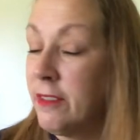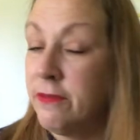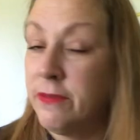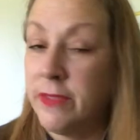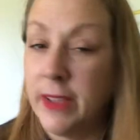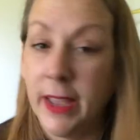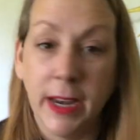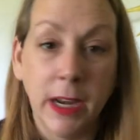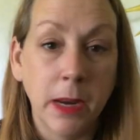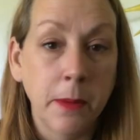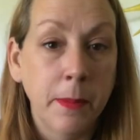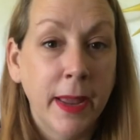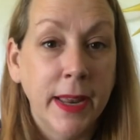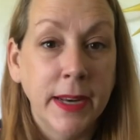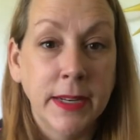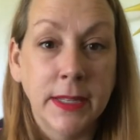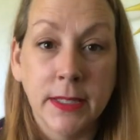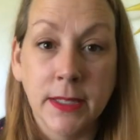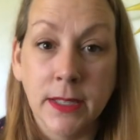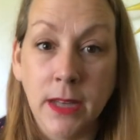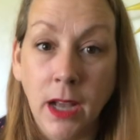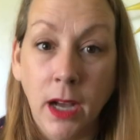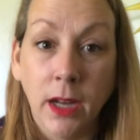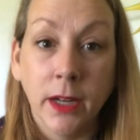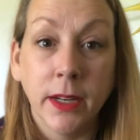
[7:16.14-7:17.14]
Fannie Mae
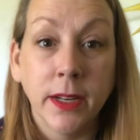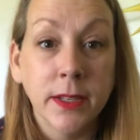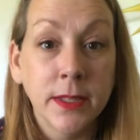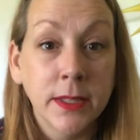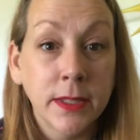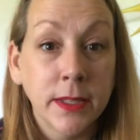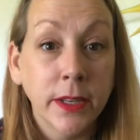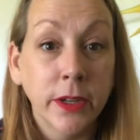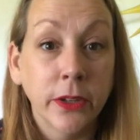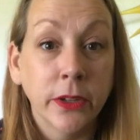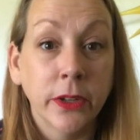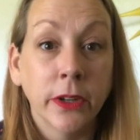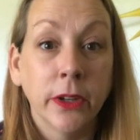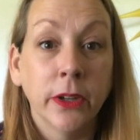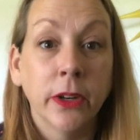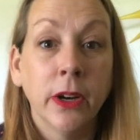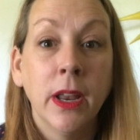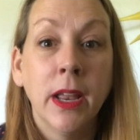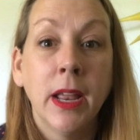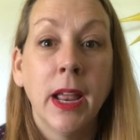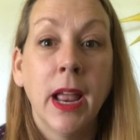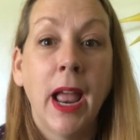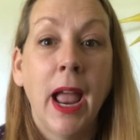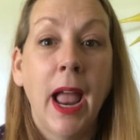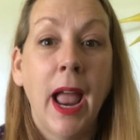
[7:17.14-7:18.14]
does not consider
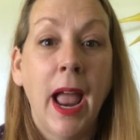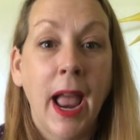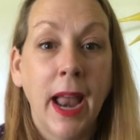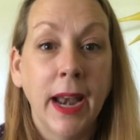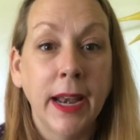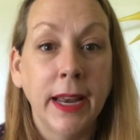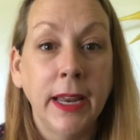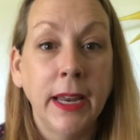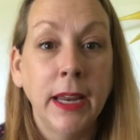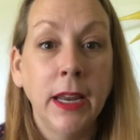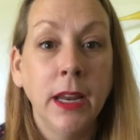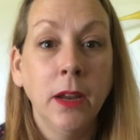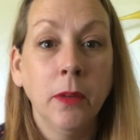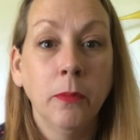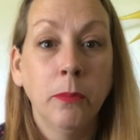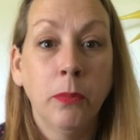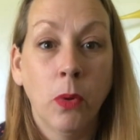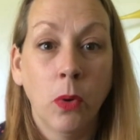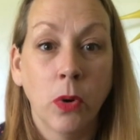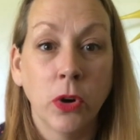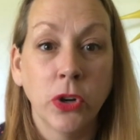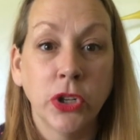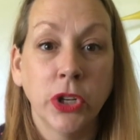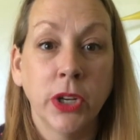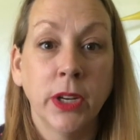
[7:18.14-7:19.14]
any
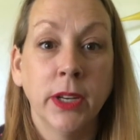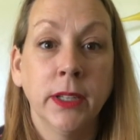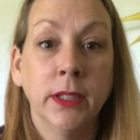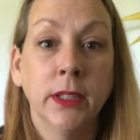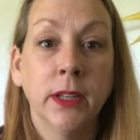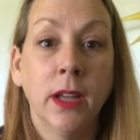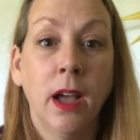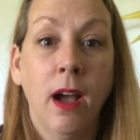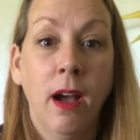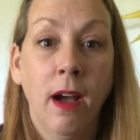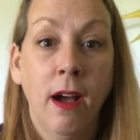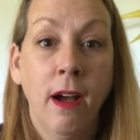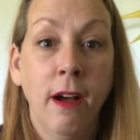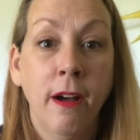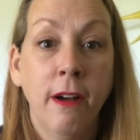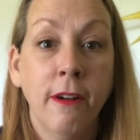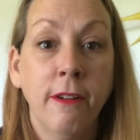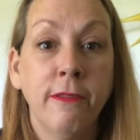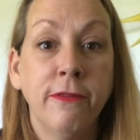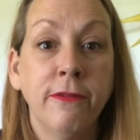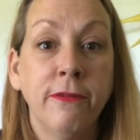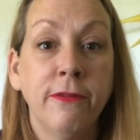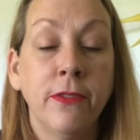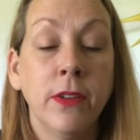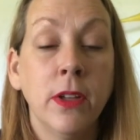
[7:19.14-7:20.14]
portion
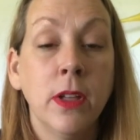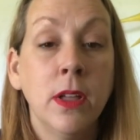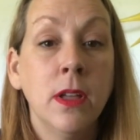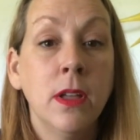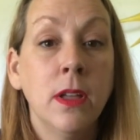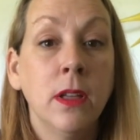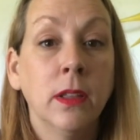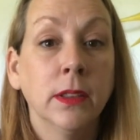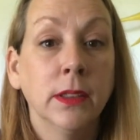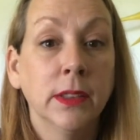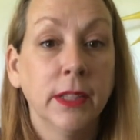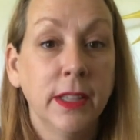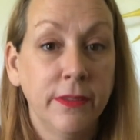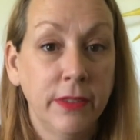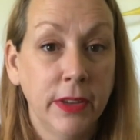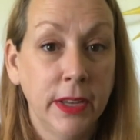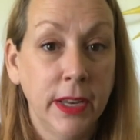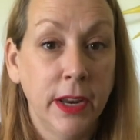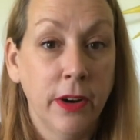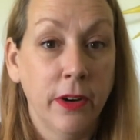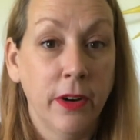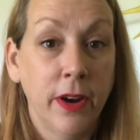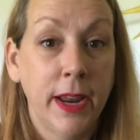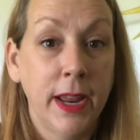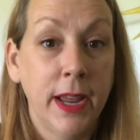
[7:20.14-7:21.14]
of
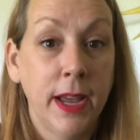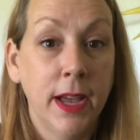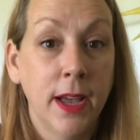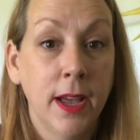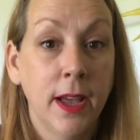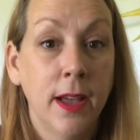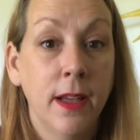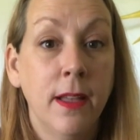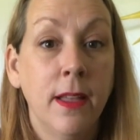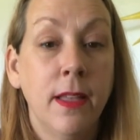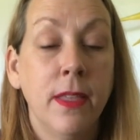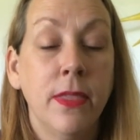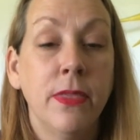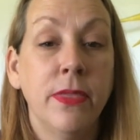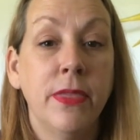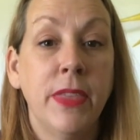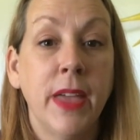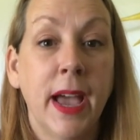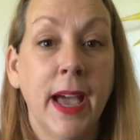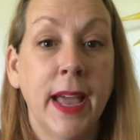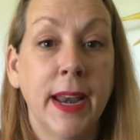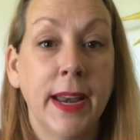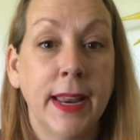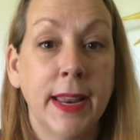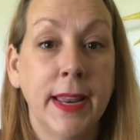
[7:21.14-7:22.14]
living area
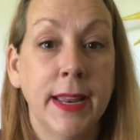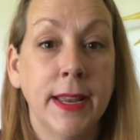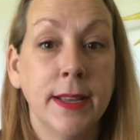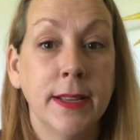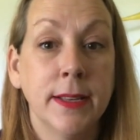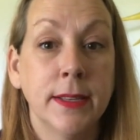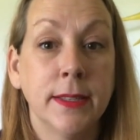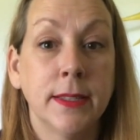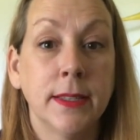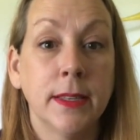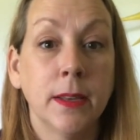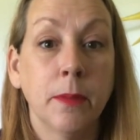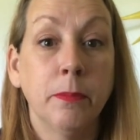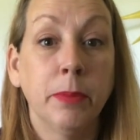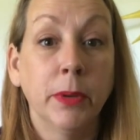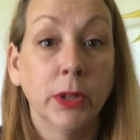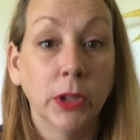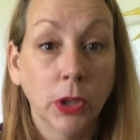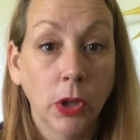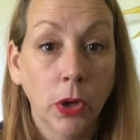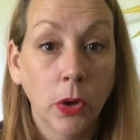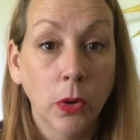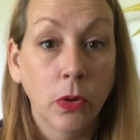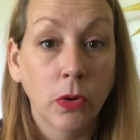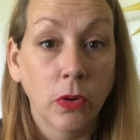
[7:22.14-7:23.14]
that is
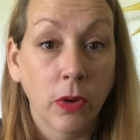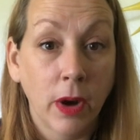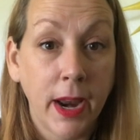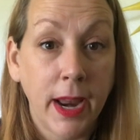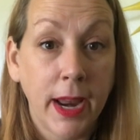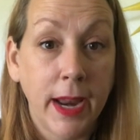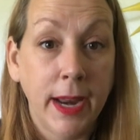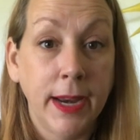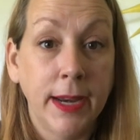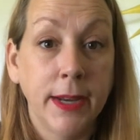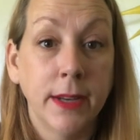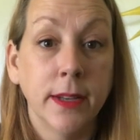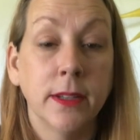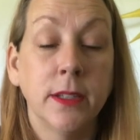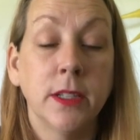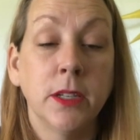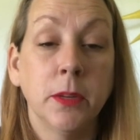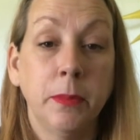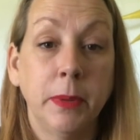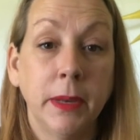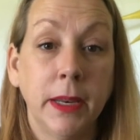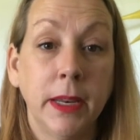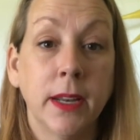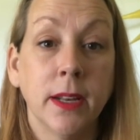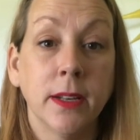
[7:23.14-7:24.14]
below grade to
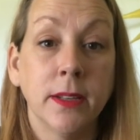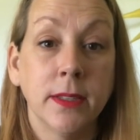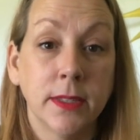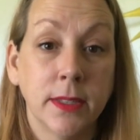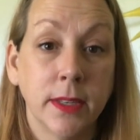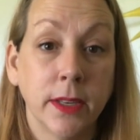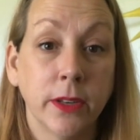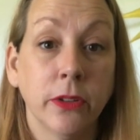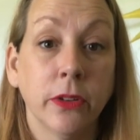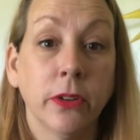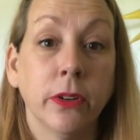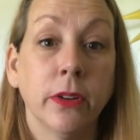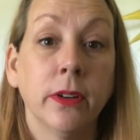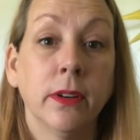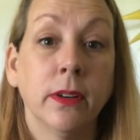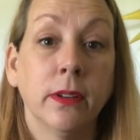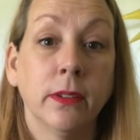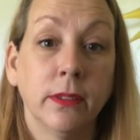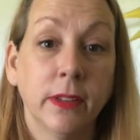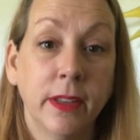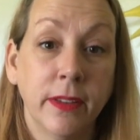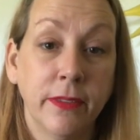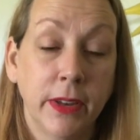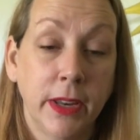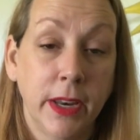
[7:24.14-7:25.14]
be considered
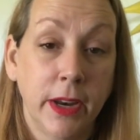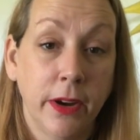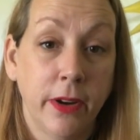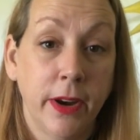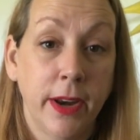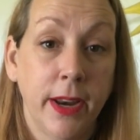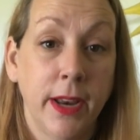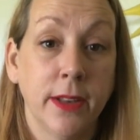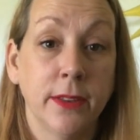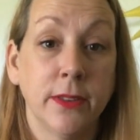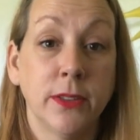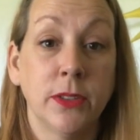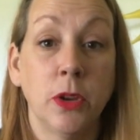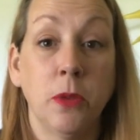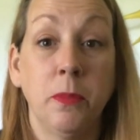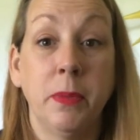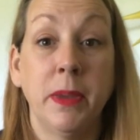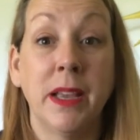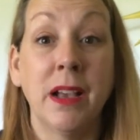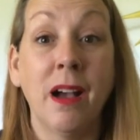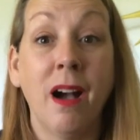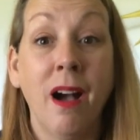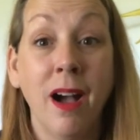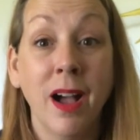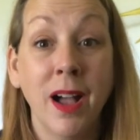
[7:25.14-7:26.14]
living area. So
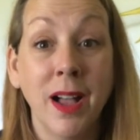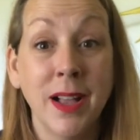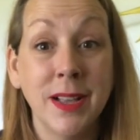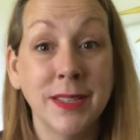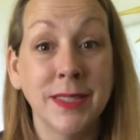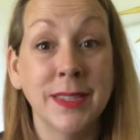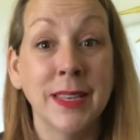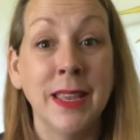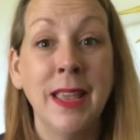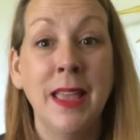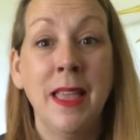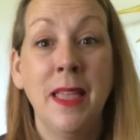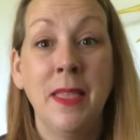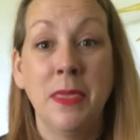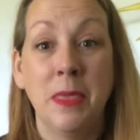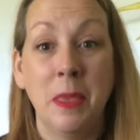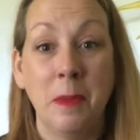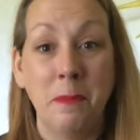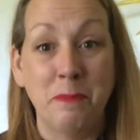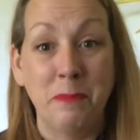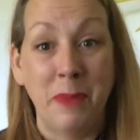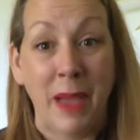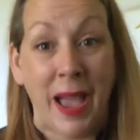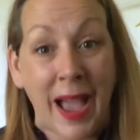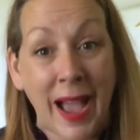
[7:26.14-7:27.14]
because the
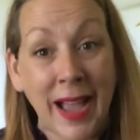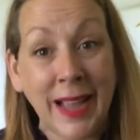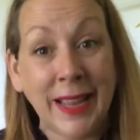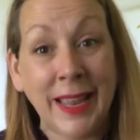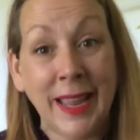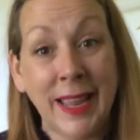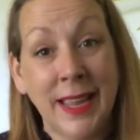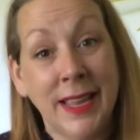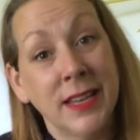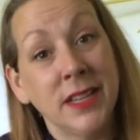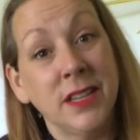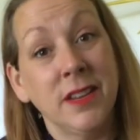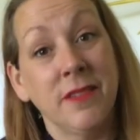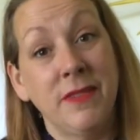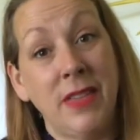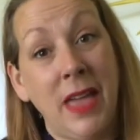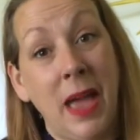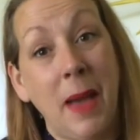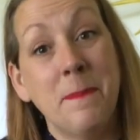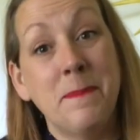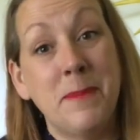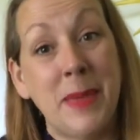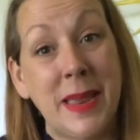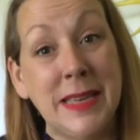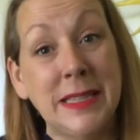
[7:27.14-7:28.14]
back end of
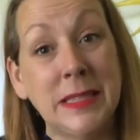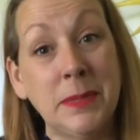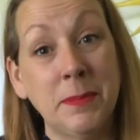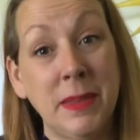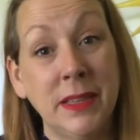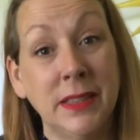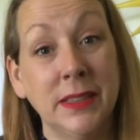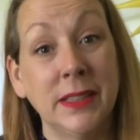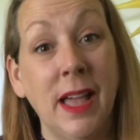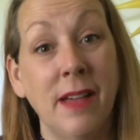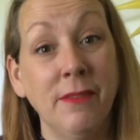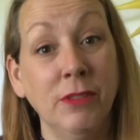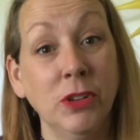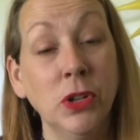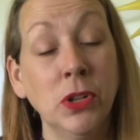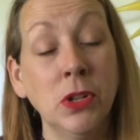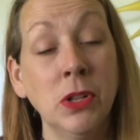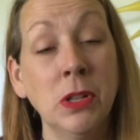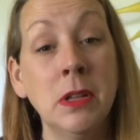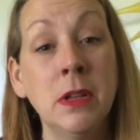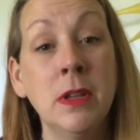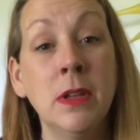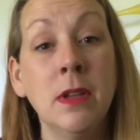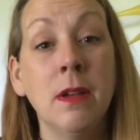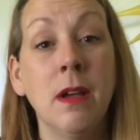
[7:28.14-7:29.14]
that basement
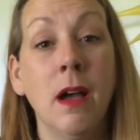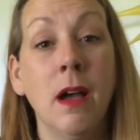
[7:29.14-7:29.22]
level